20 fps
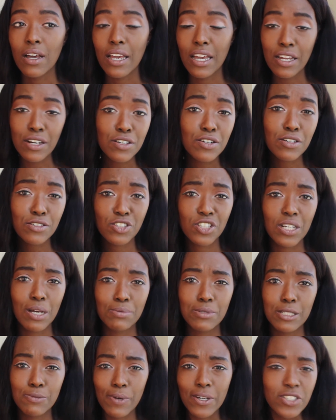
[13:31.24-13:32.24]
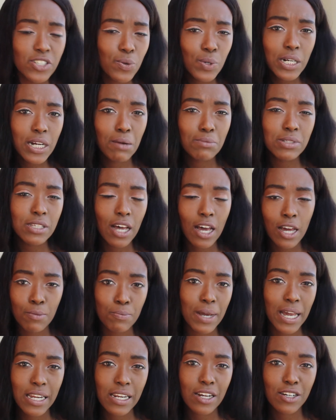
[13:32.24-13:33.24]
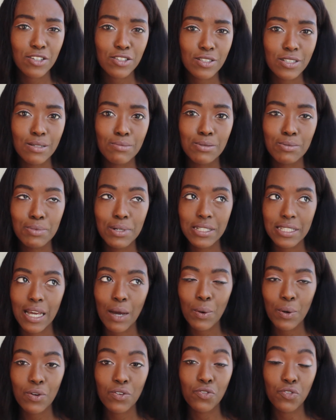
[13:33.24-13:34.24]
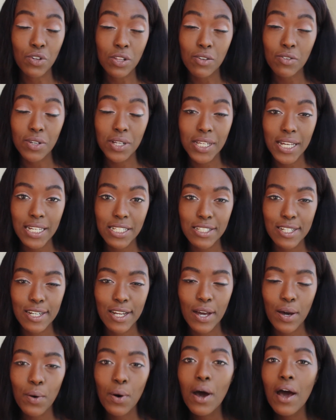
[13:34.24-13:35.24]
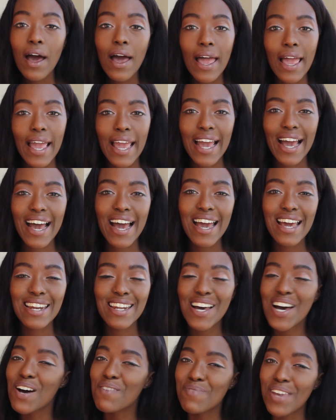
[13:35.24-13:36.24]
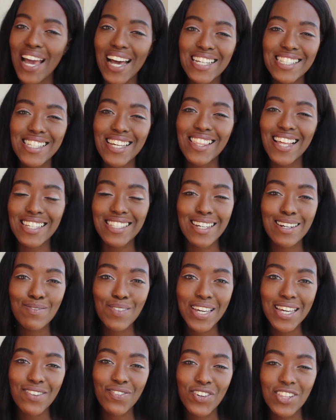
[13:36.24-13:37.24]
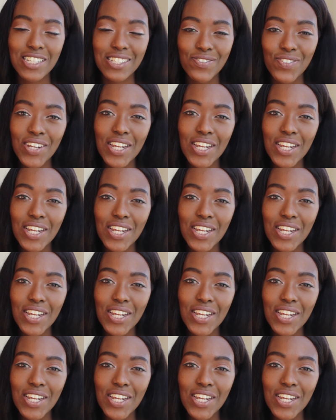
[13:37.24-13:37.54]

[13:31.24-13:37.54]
internships, especially when it comes to unpaid internships, because I would really like to know. And yeah, so that's gonna be it for this